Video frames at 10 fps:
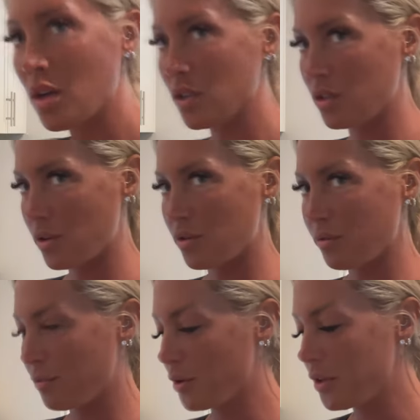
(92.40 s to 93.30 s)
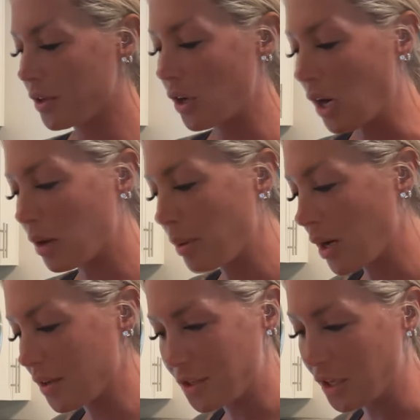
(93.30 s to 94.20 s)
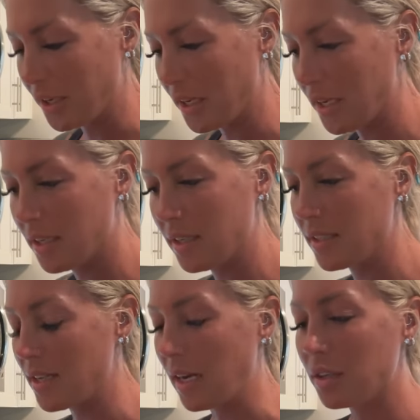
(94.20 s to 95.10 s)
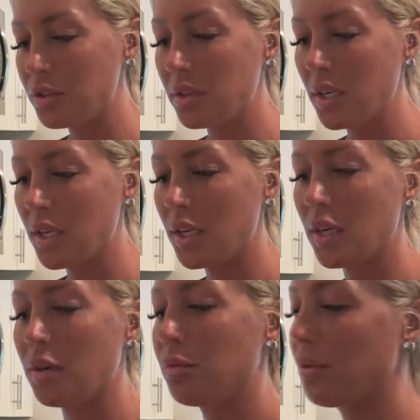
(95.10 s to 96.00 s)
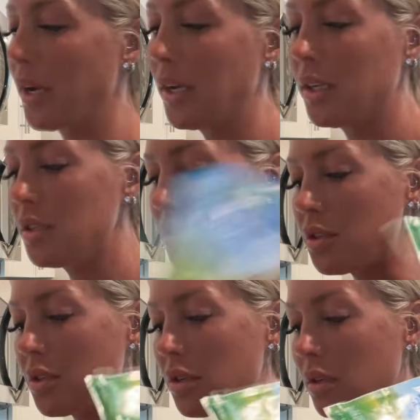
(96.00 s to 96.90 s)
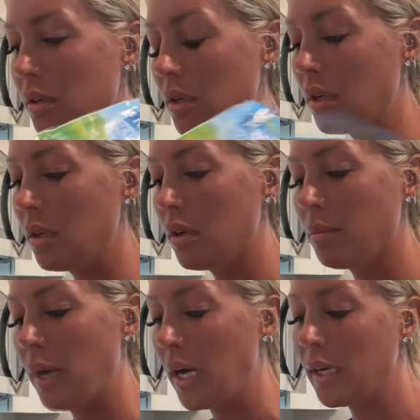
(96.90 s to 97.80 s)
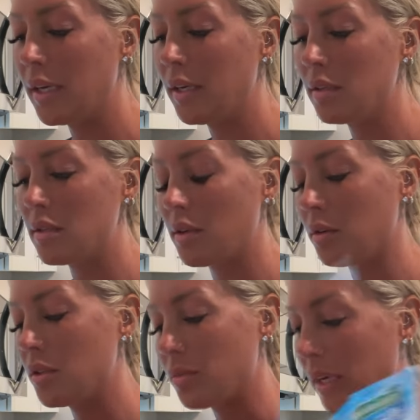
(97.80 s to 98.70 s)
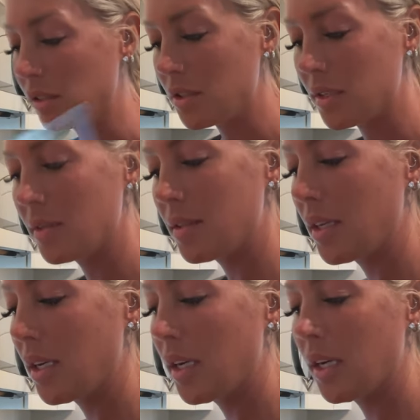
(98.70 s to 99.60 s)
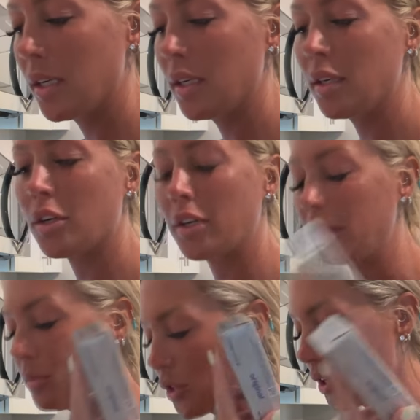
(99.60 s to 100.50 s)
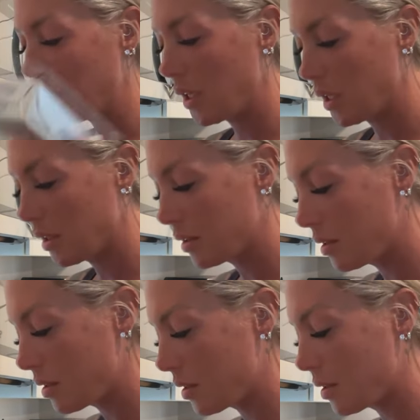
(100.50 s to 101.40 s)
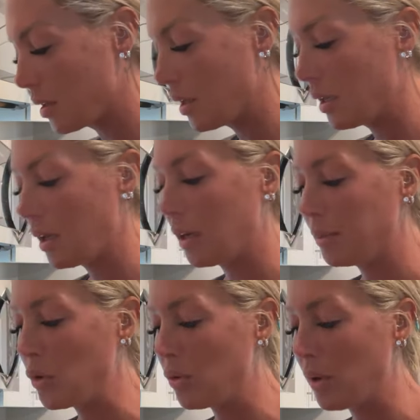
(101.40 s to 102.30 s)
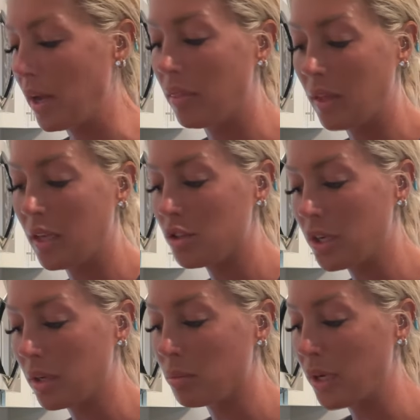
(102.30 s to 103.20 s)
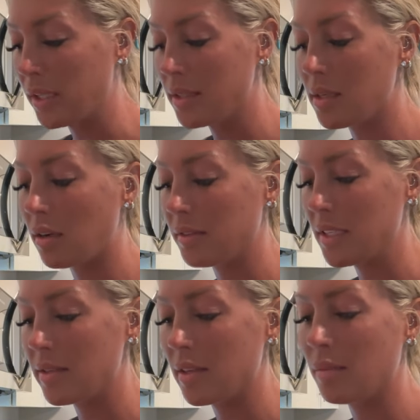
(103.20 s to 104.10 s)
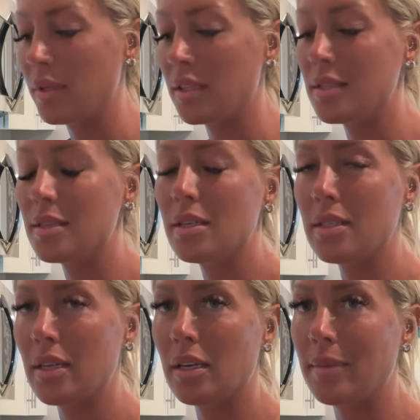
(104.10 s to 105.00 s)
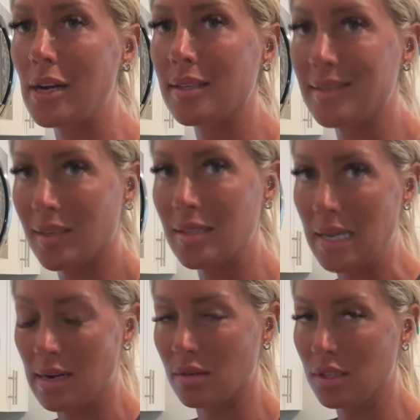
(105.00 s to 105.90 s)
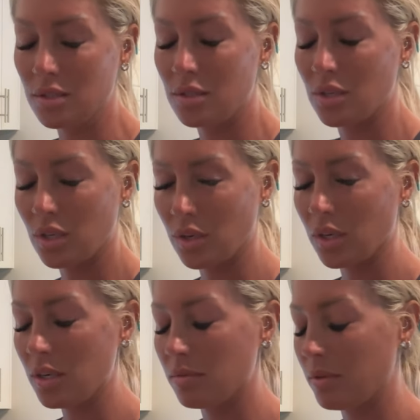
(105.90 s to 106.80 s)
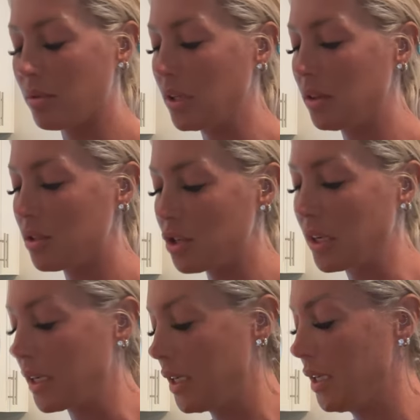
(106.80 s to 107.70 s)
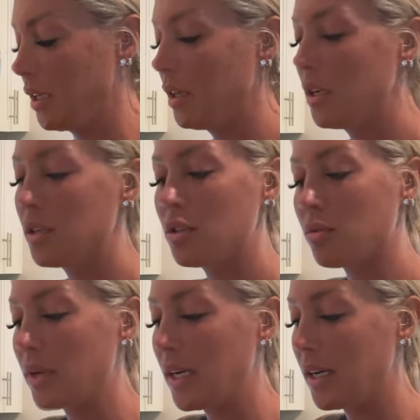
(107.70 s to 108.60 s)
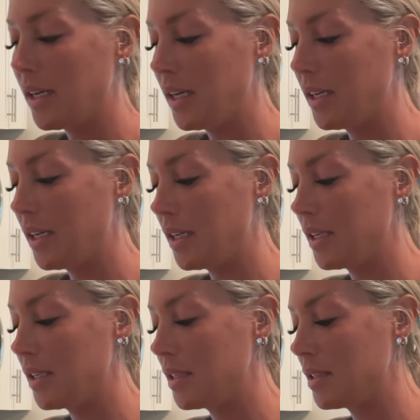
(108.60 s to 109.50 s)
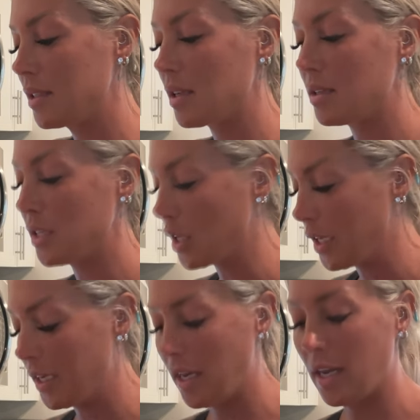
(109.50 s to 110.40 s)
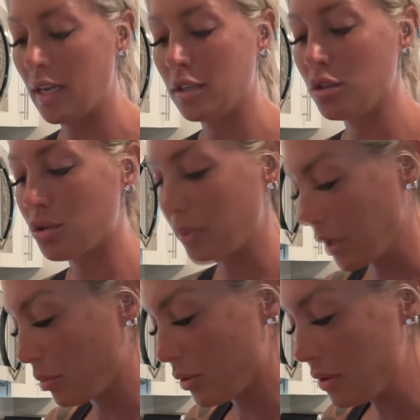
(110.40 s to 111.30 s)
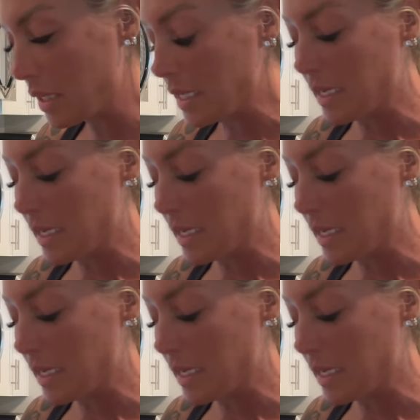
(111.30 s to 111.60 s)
So for the crock pot chicken, it's actually ranch packet. So it's ranch seasoning, cream cheese, and then chicken breast, obviously, but this is gonna take about 6 hours to cook. We want the chicken to where it is done and shreddable.